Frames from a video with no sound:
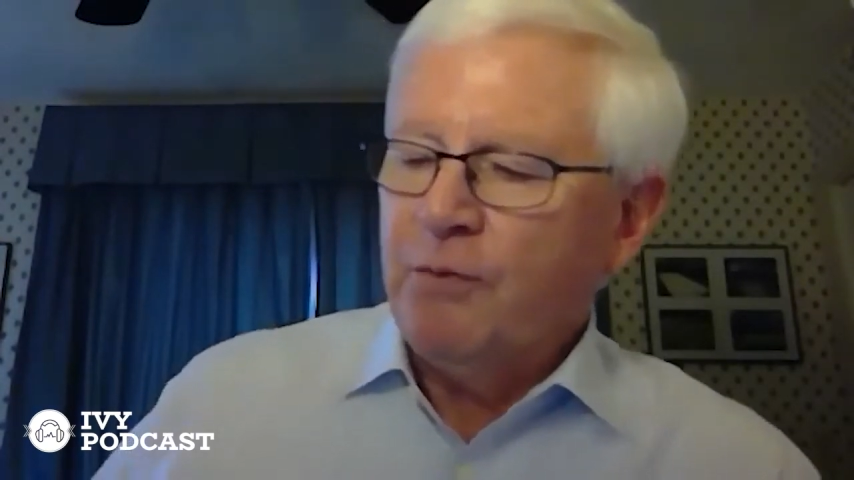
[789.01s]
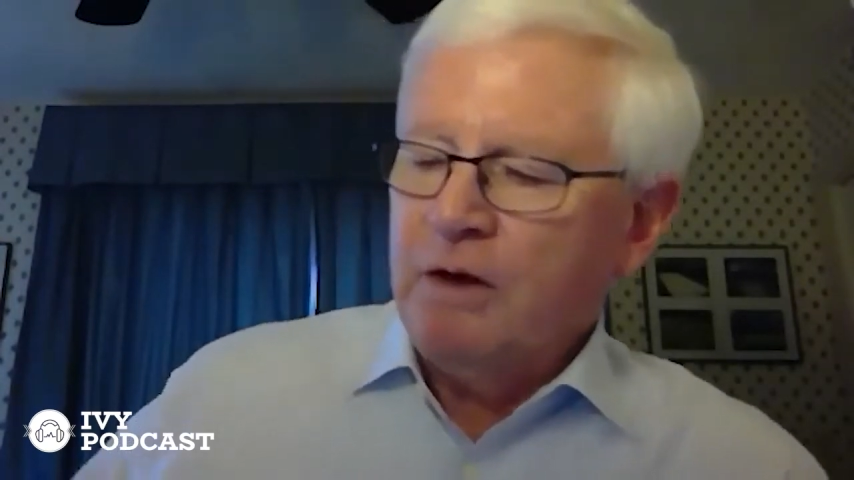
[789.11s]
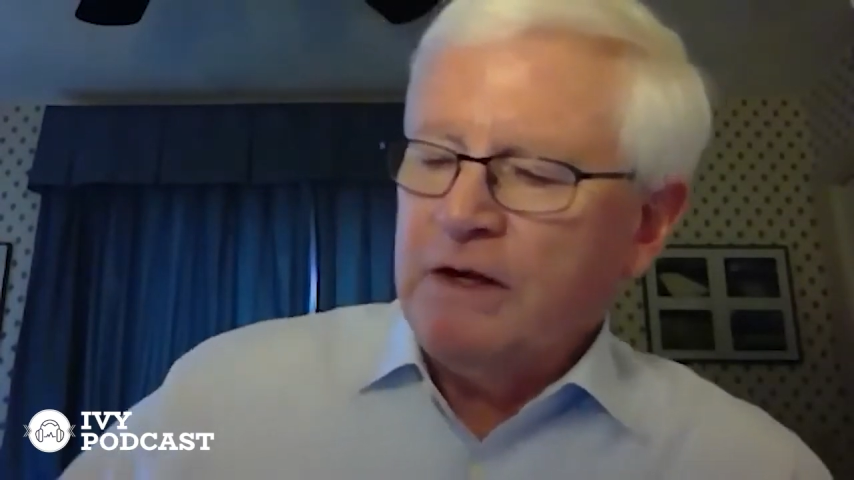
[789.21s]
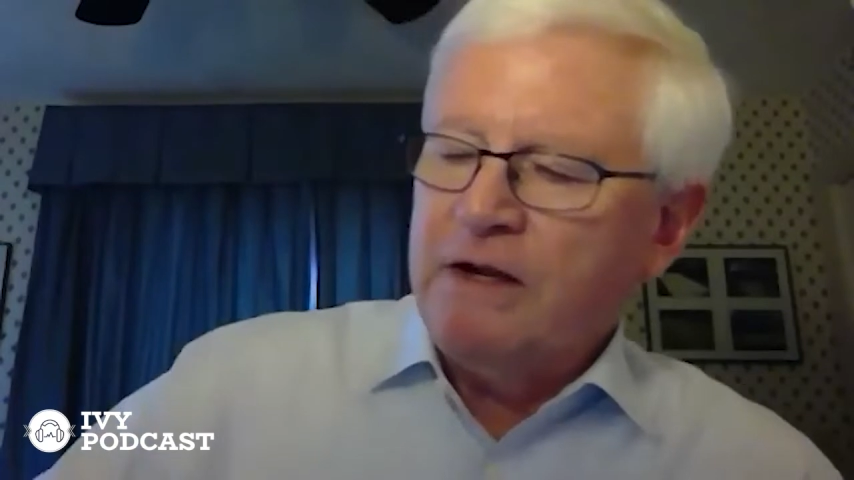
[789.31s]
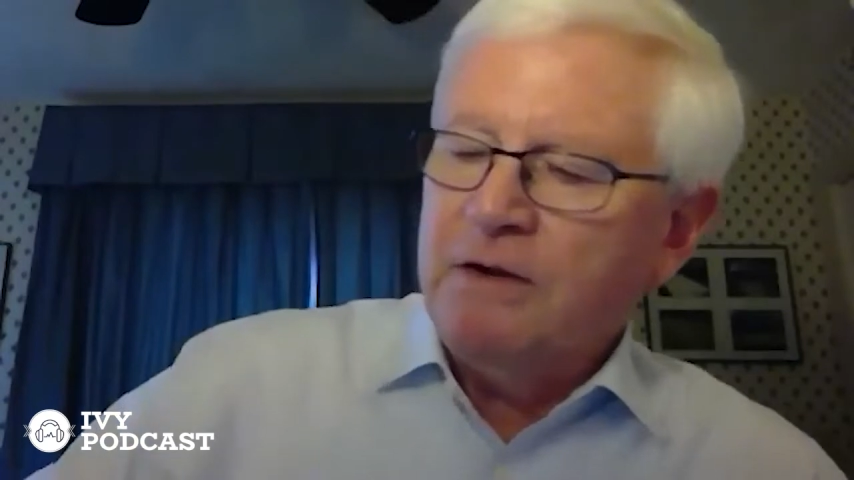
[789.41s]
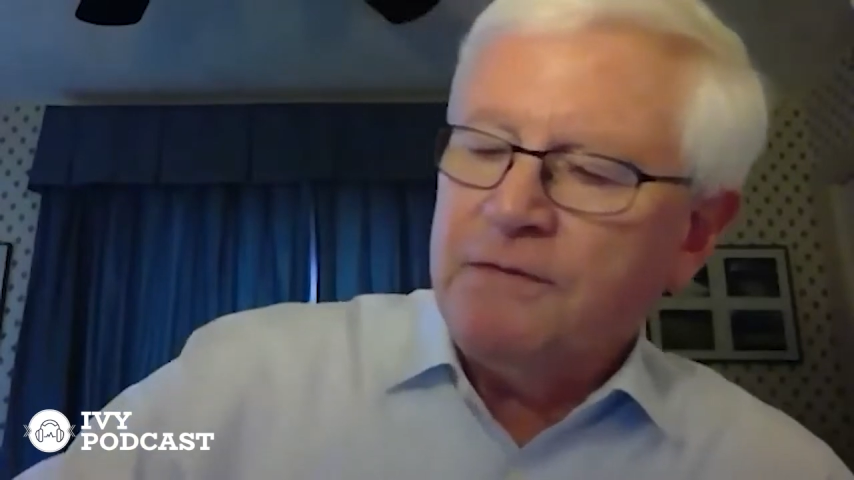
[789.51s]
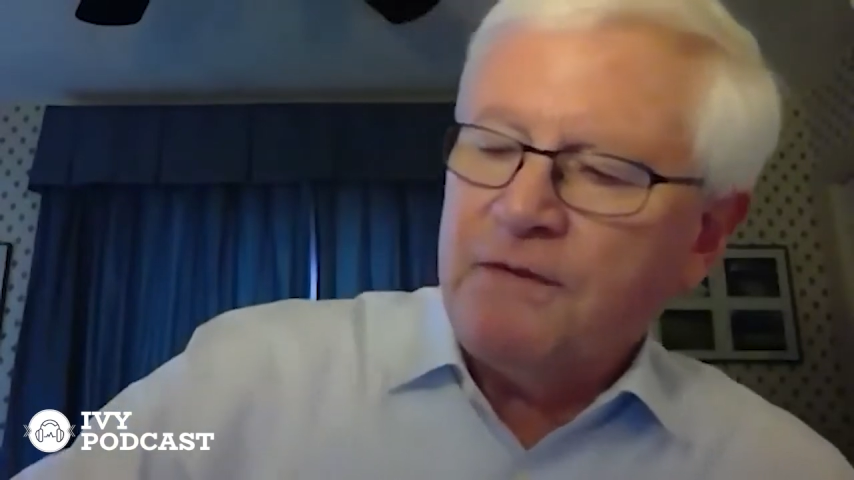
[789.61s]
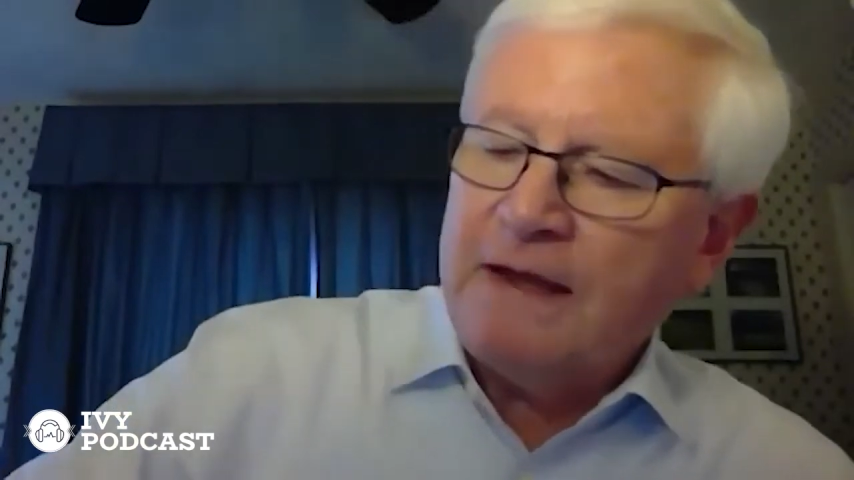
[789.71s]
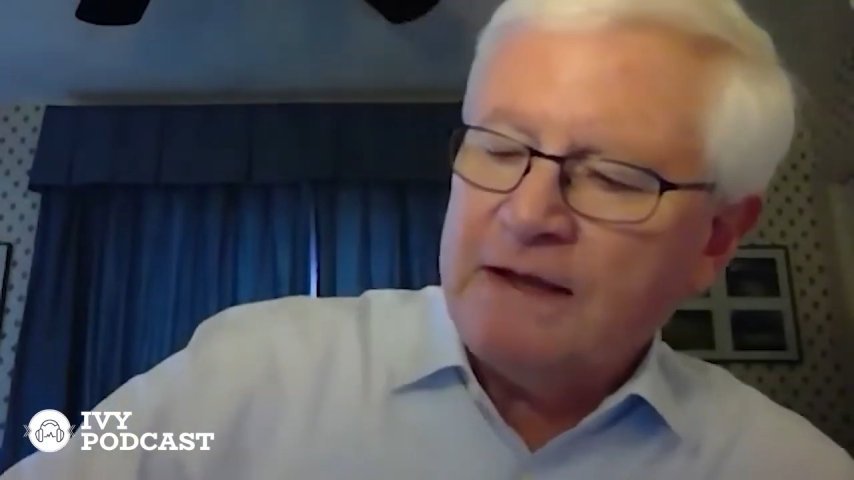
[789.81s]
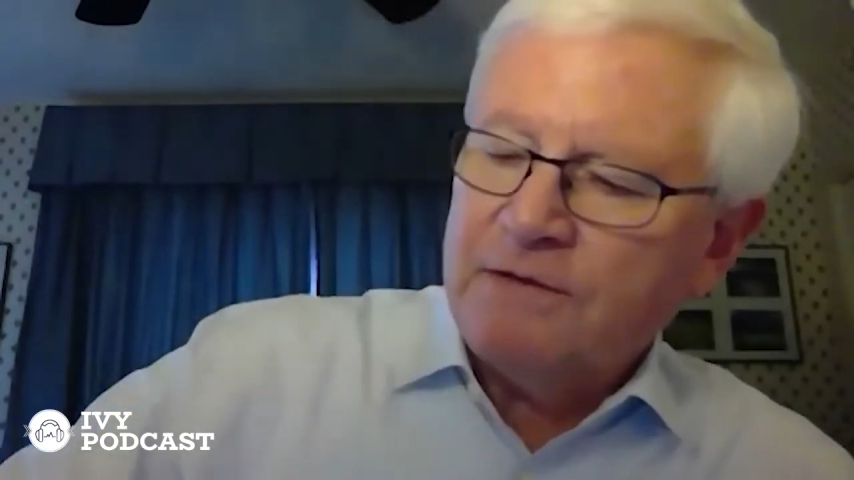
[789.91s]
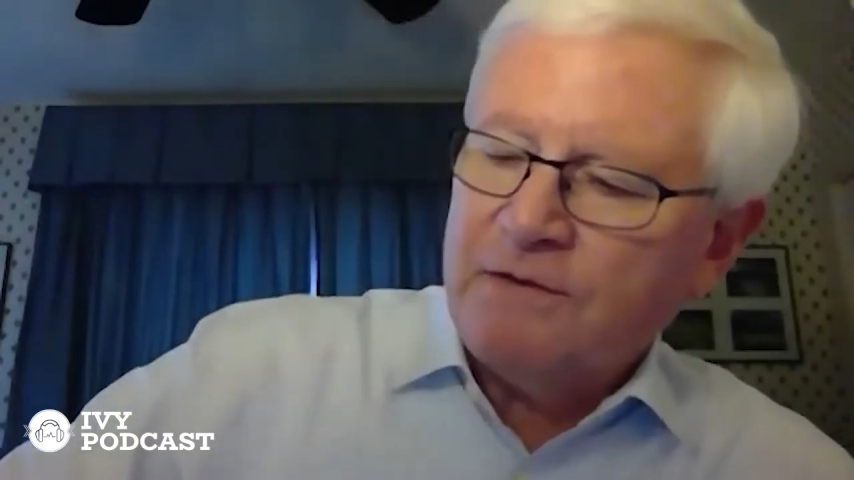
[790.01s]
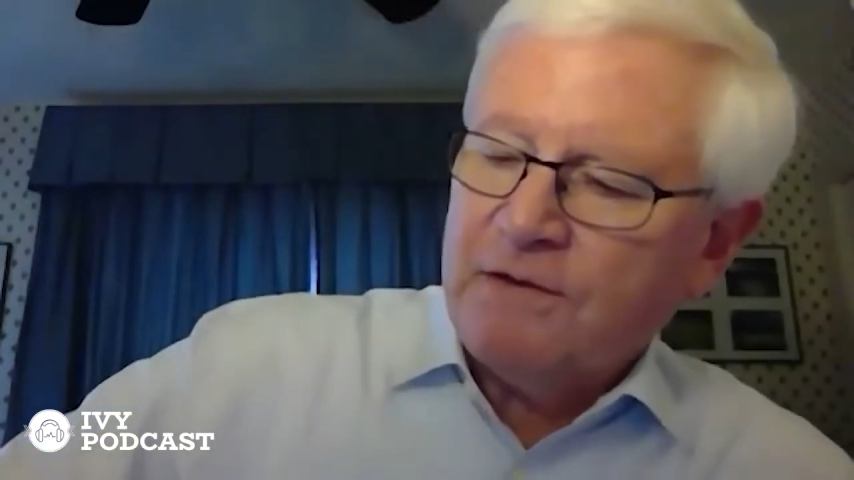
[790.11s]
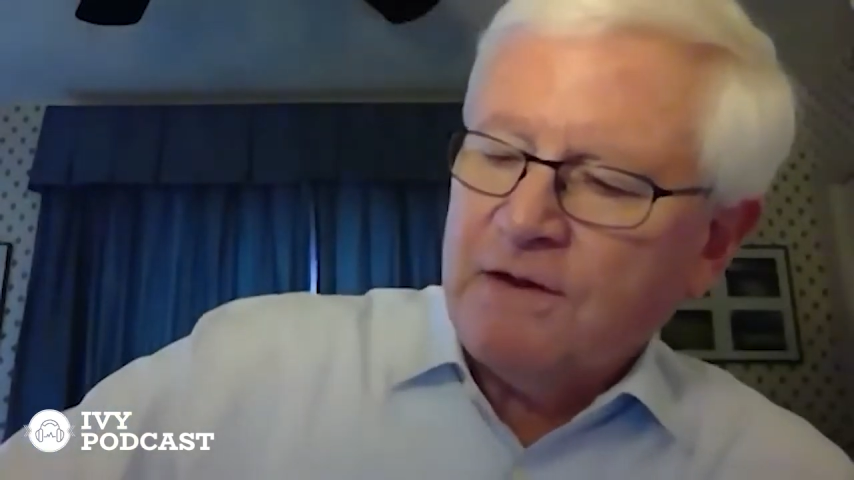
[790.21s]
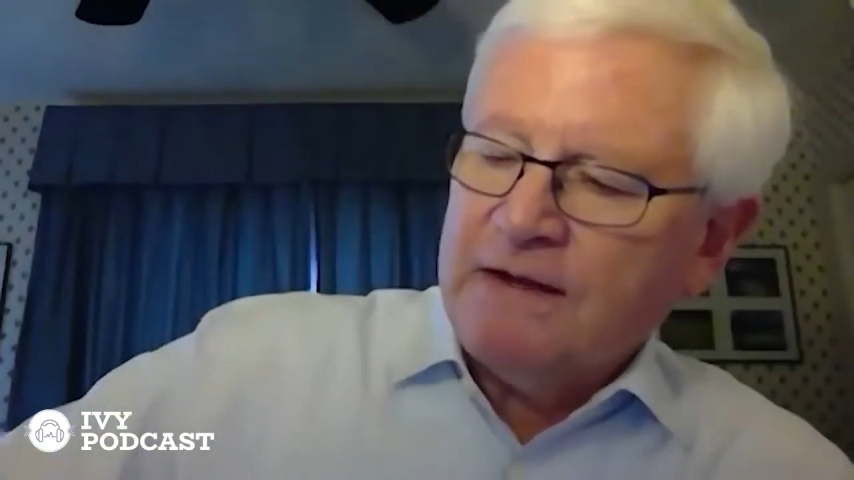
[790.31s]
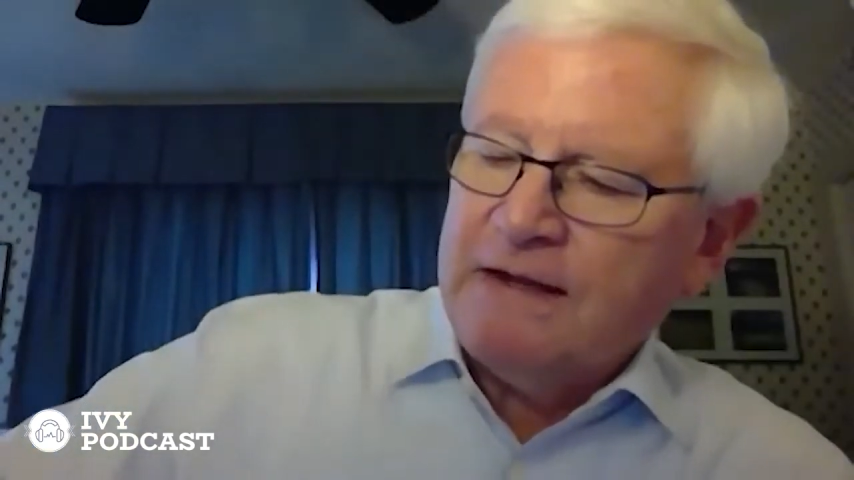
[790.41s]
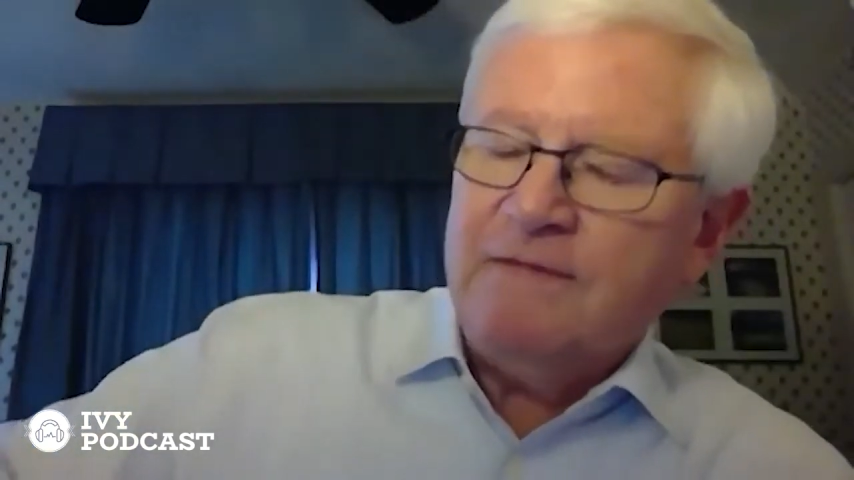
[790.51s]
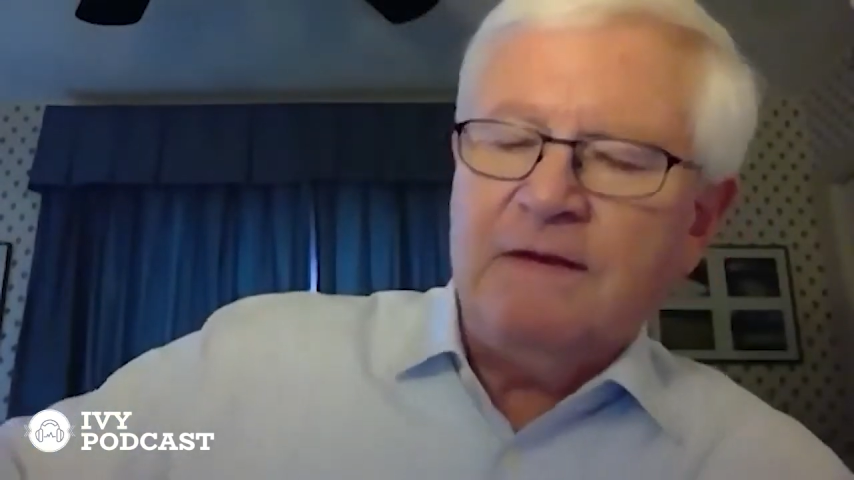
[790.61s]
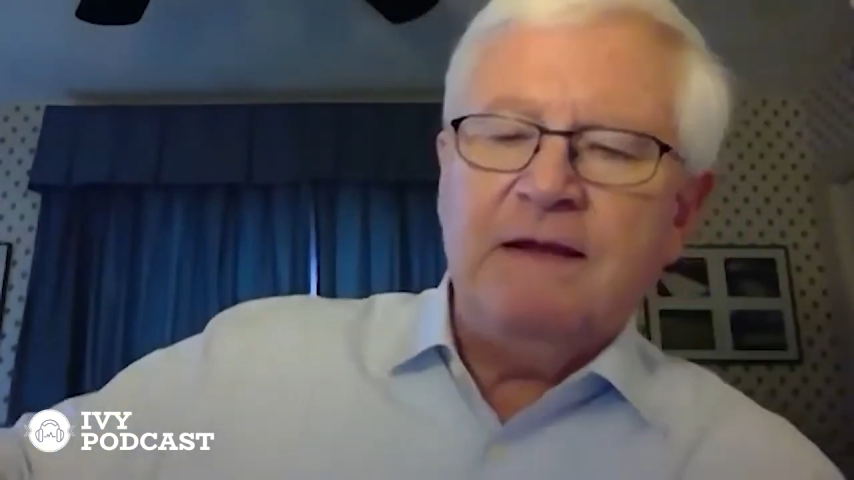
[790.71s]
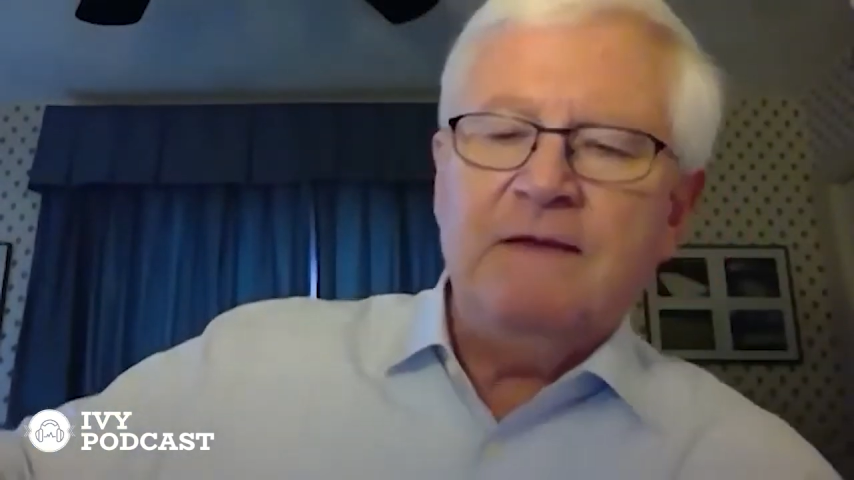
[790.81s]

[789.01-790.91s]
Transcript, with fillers: really good things uh, in the,